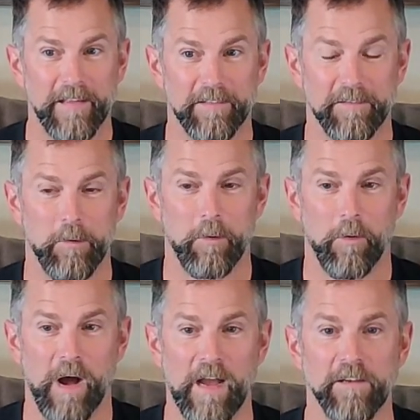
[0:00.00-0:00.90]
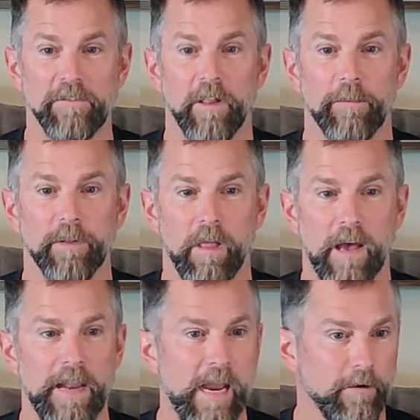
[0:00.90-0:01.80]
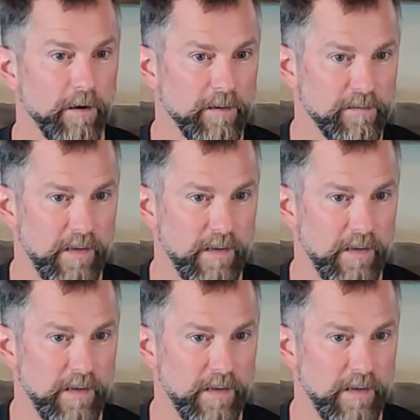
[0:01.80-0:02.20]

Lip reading: And so I developed a lot aggregate